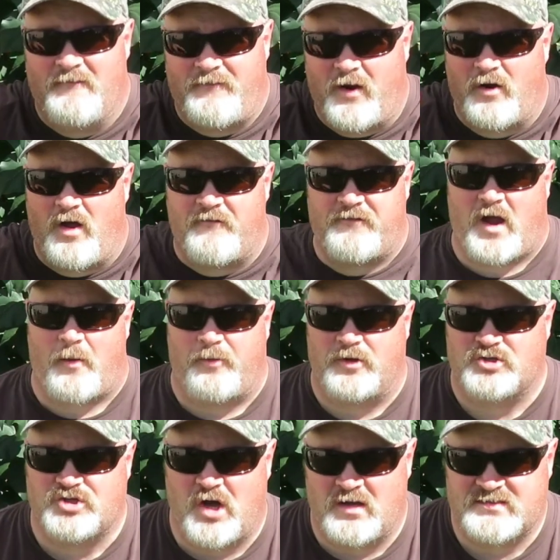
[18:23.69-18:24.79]
fired off a
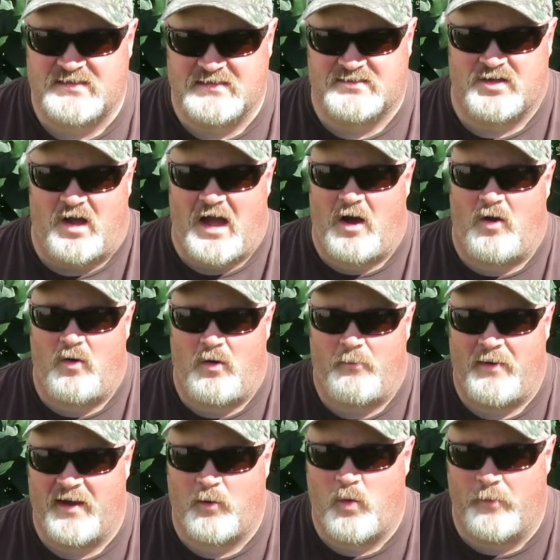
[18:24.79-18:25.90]
couple of shots and saw how
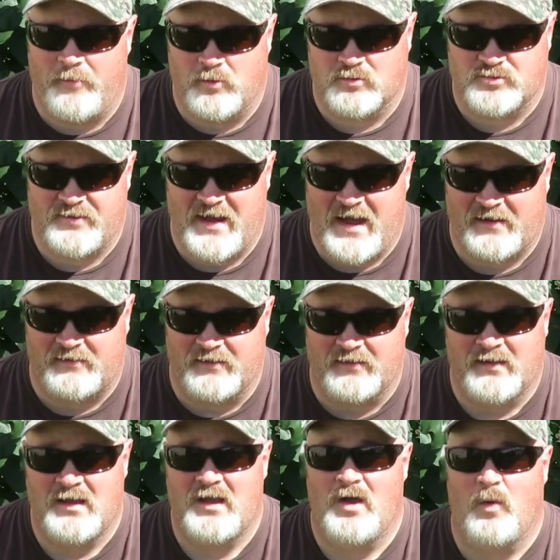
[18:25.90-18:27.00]
my equipment was reacting.
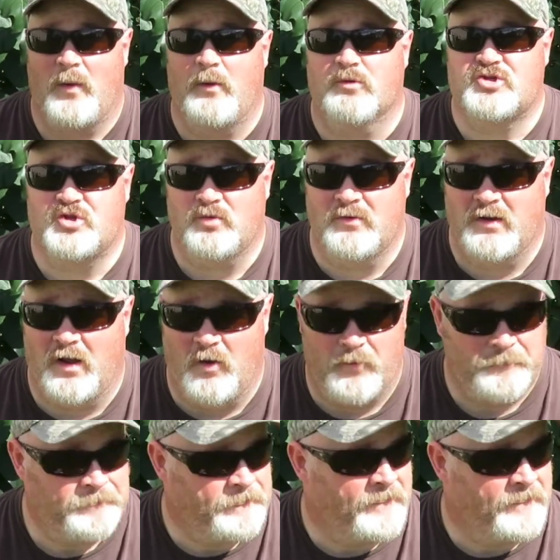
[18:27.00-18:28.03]
We were shooting low.